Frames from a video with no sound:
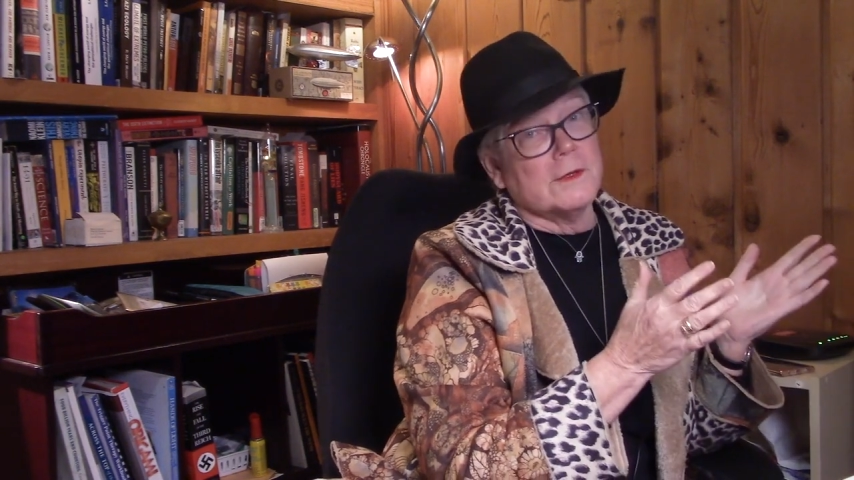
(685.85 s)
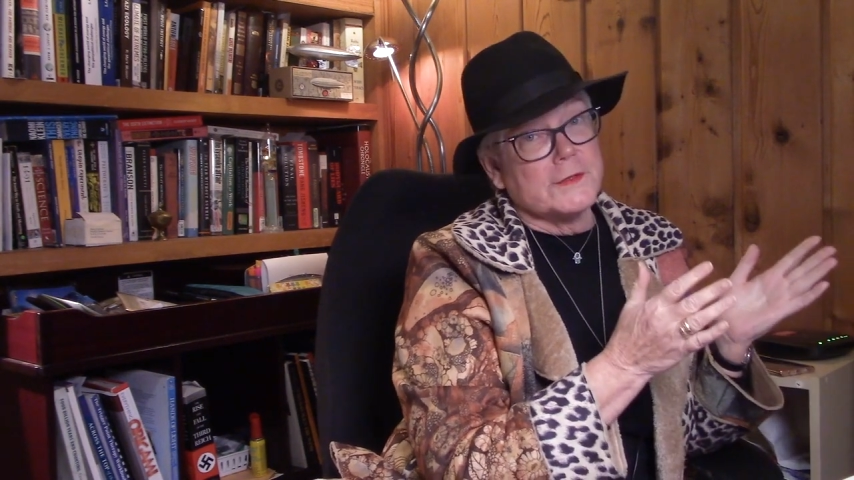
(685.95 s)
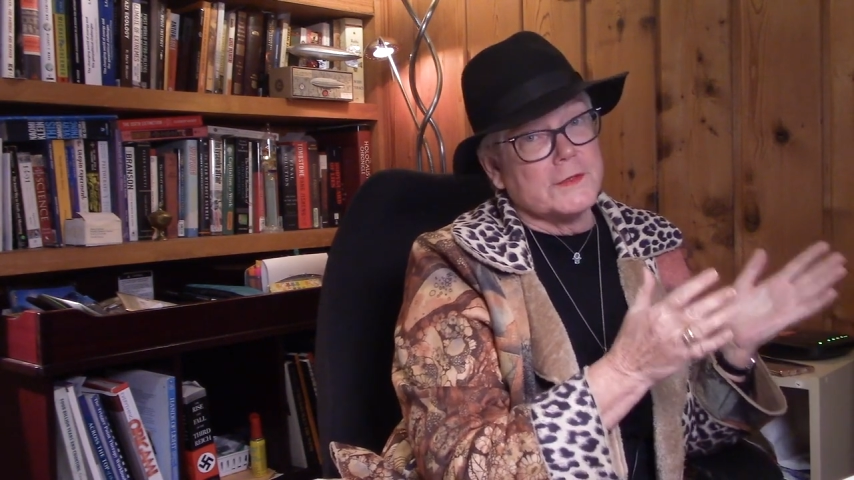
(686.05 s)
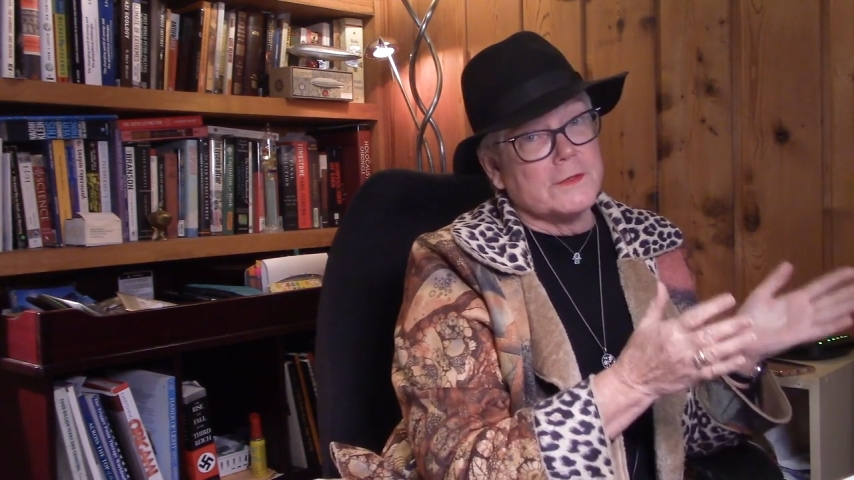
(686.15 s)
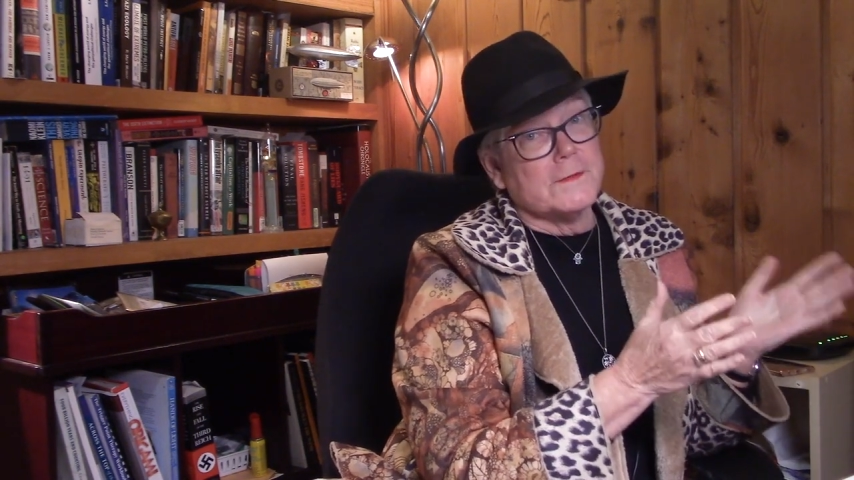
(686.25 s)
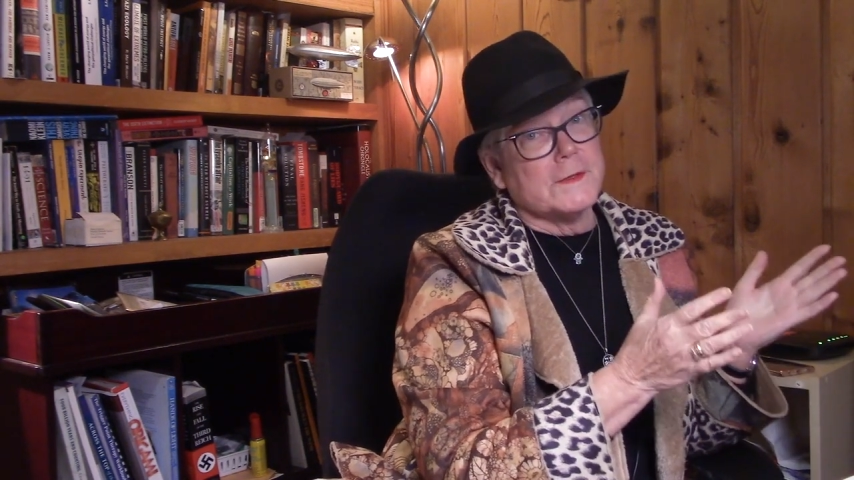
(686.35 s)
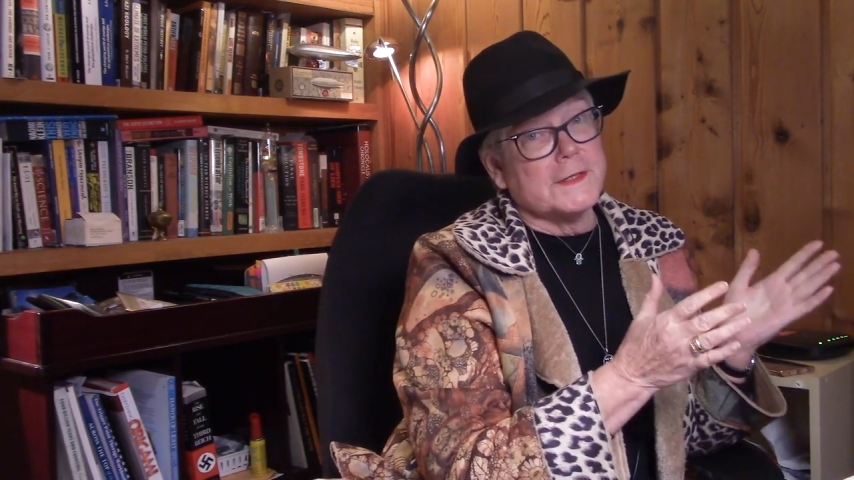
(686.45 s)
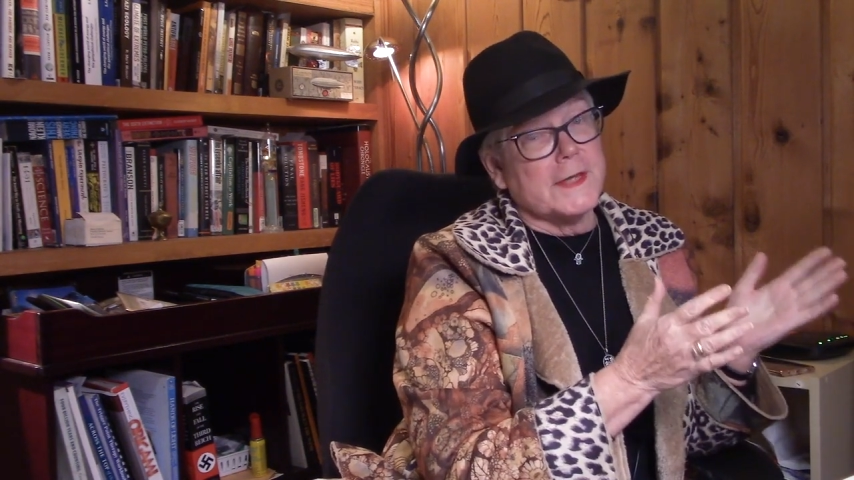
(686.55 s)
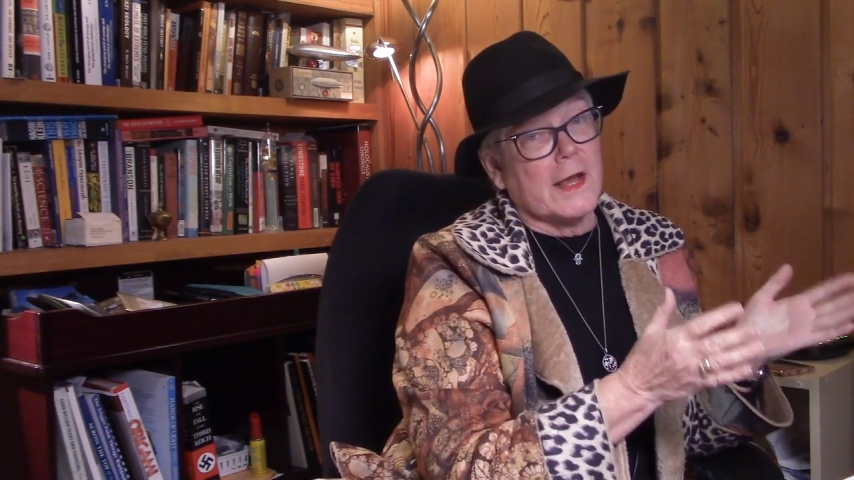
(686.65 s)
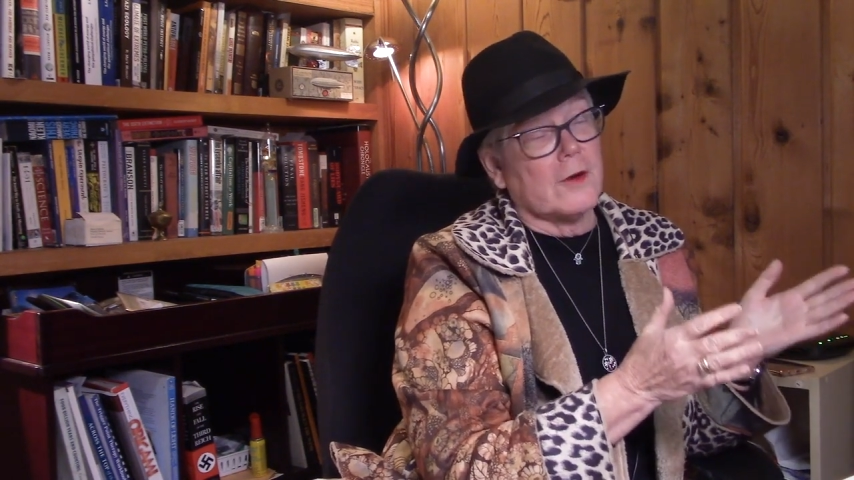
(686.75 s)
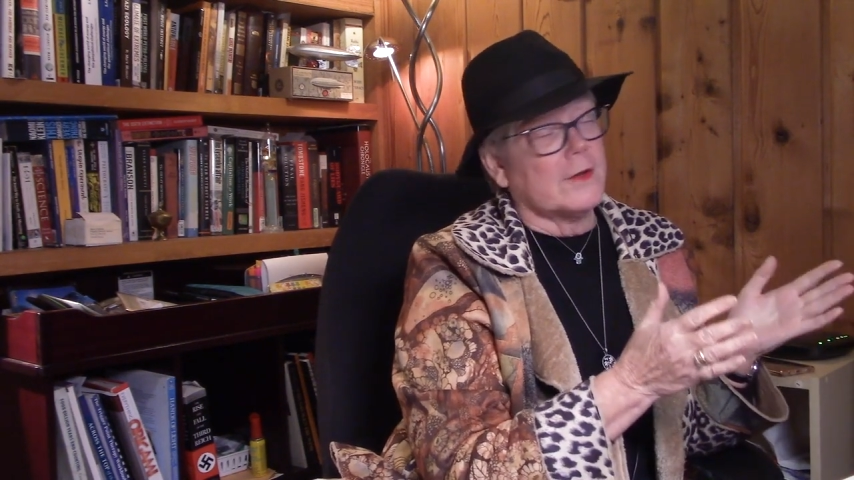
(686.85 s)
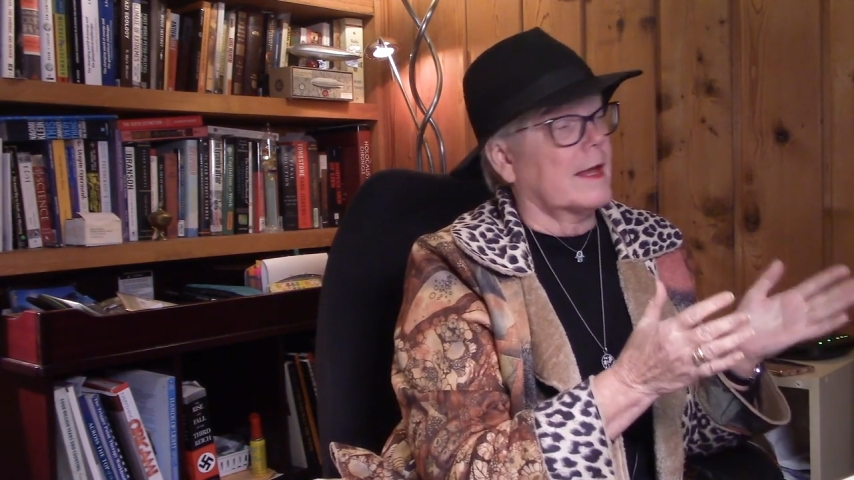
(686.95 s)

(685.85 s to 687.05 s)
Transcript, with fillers: surface air